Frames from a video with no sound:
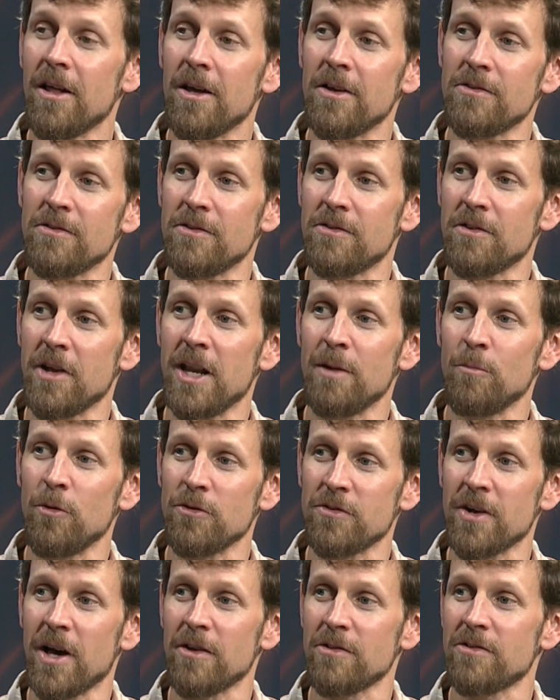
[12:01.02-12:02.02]
Sustainable
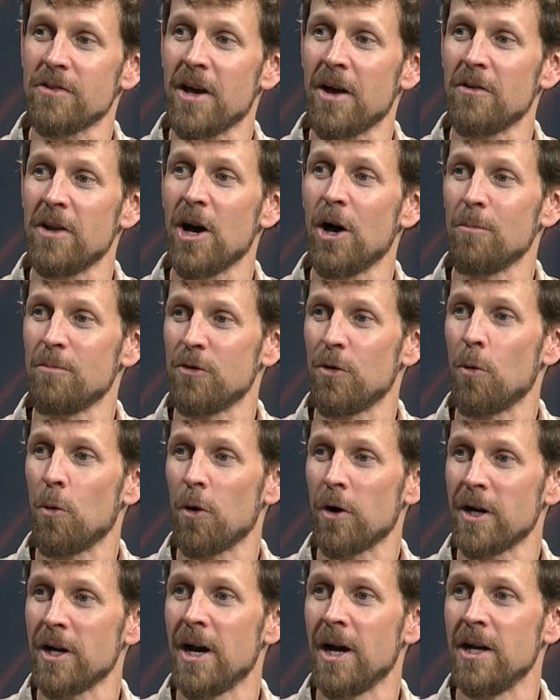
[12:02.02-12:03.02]
South Sound helped
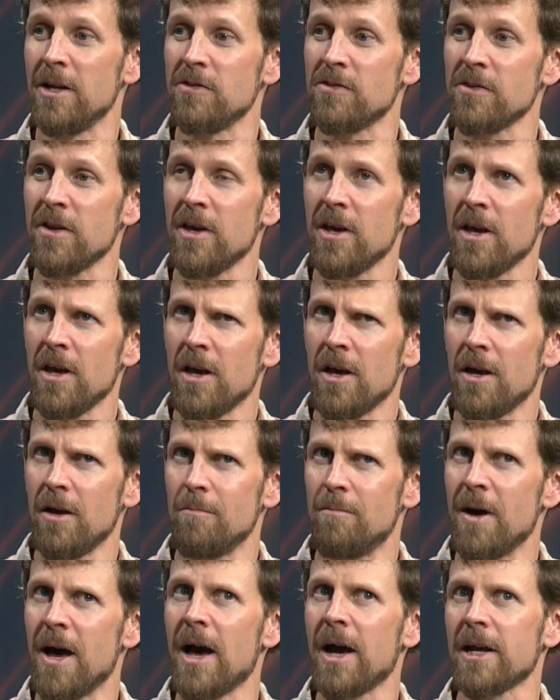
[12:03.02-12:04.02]
organize
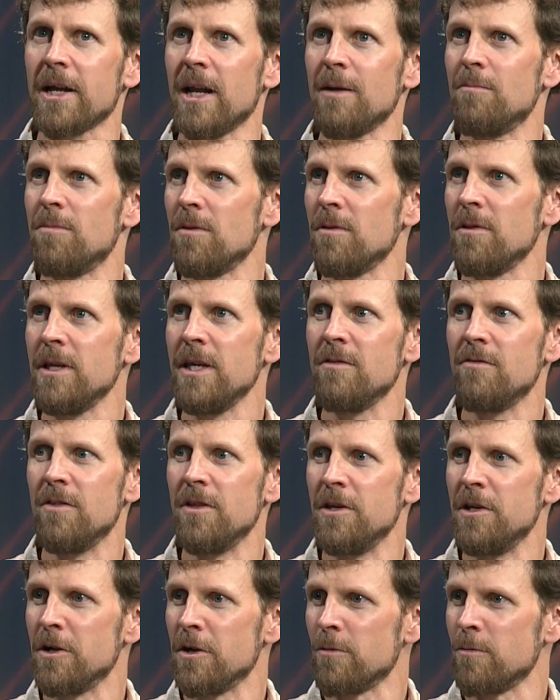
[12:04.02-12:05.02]
back, and I believe
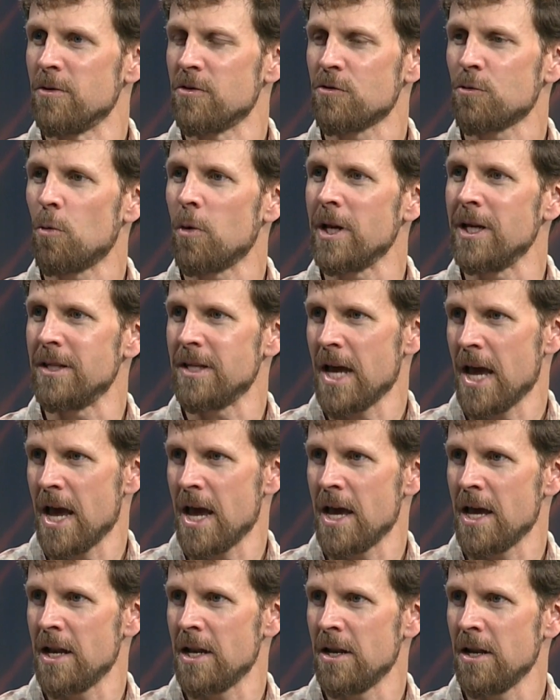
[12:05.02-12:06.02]
the year was
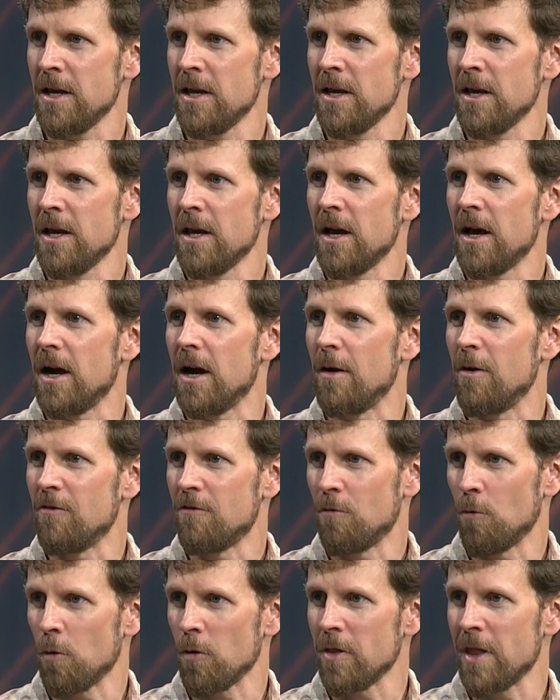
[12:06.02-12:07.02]
2010
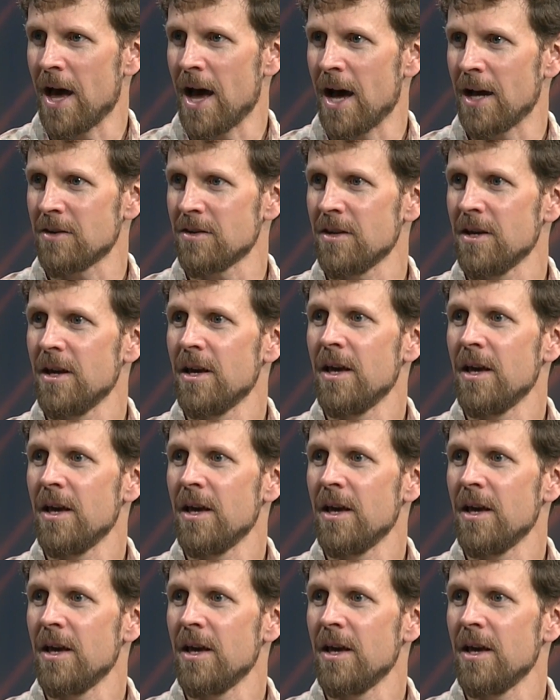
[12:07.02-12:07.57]
for that.